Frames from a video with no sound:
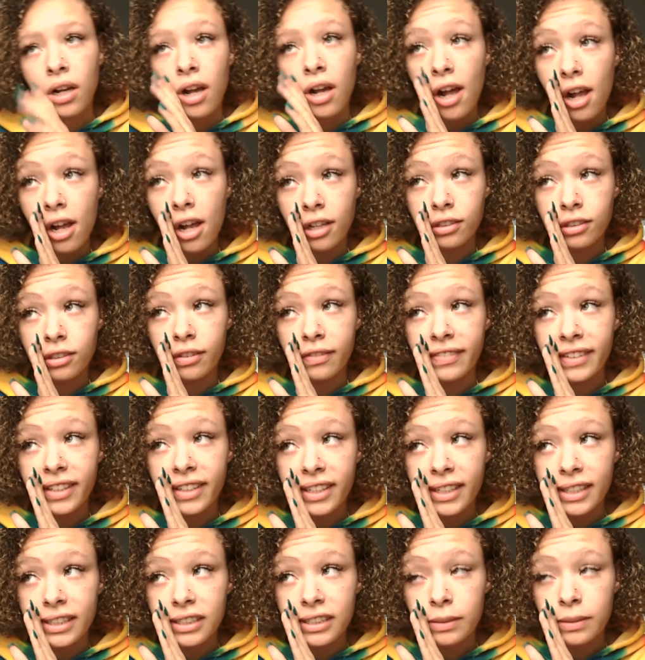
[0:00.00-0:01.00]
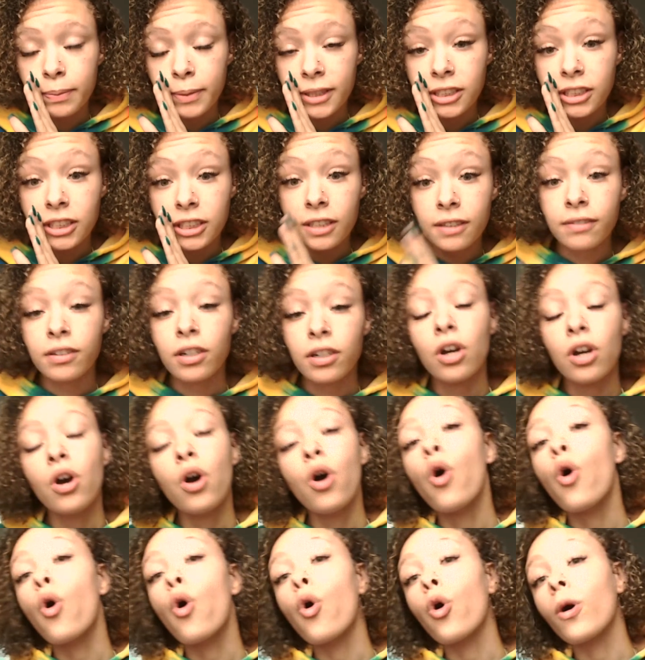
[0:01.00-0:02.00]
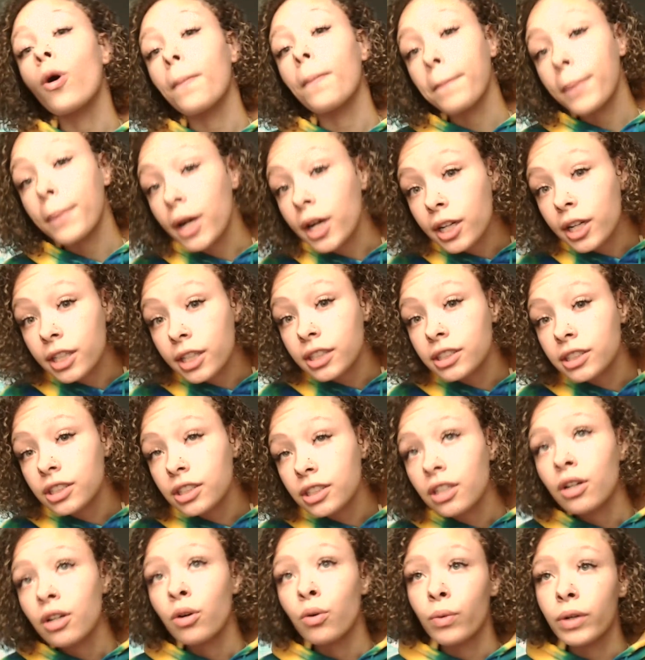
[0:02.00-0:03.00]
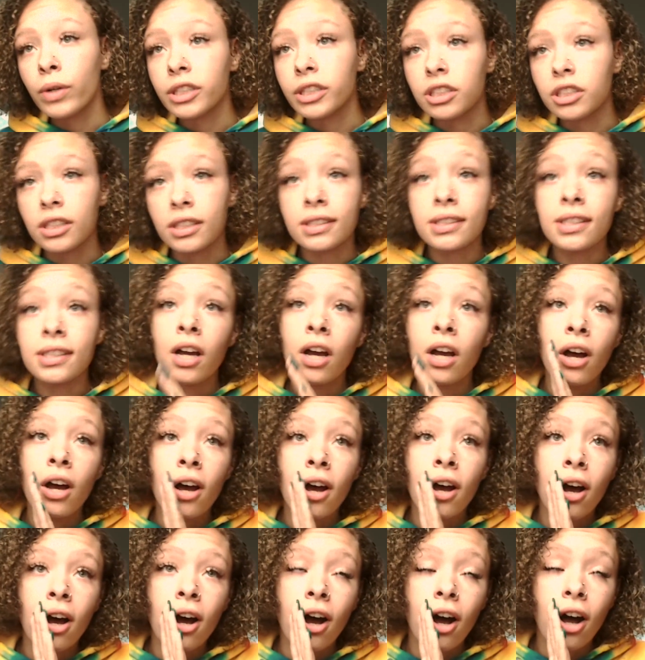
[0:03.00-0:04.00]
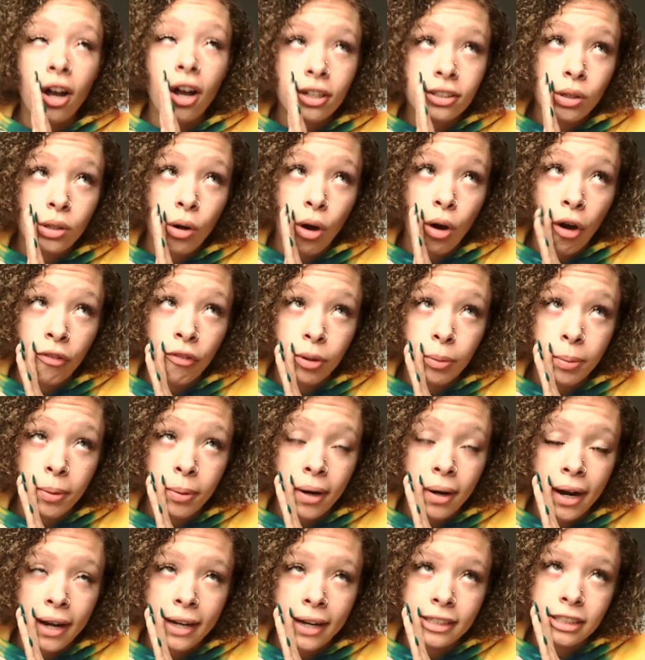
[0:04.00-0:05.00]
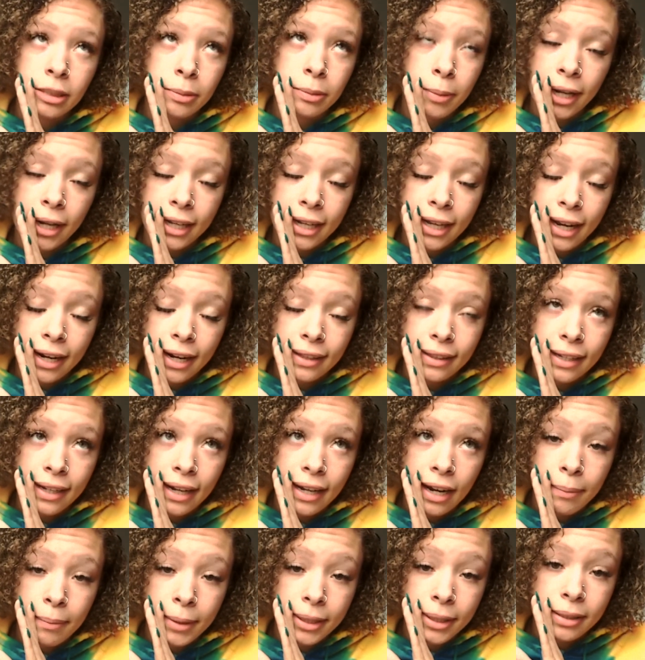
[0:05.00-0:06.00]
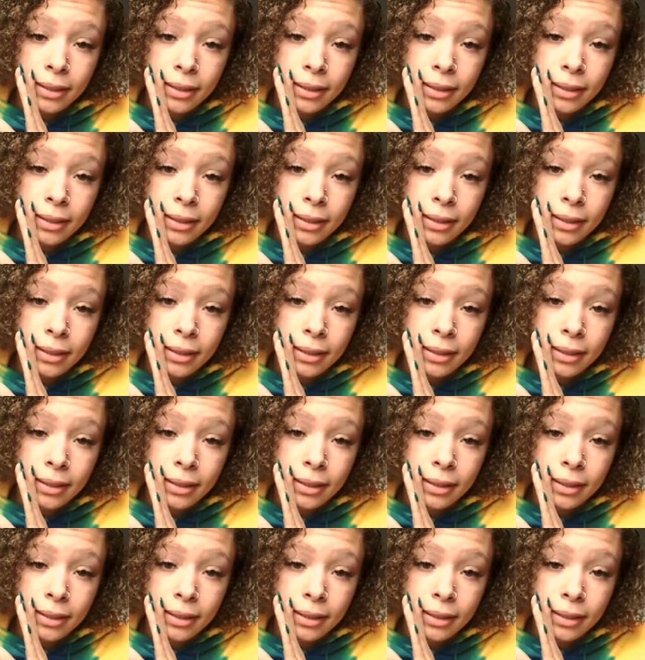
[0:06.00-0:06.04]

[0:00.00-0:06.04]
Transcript: also very expensive, or merch, which is also overpriced, but I get it, they gotta make their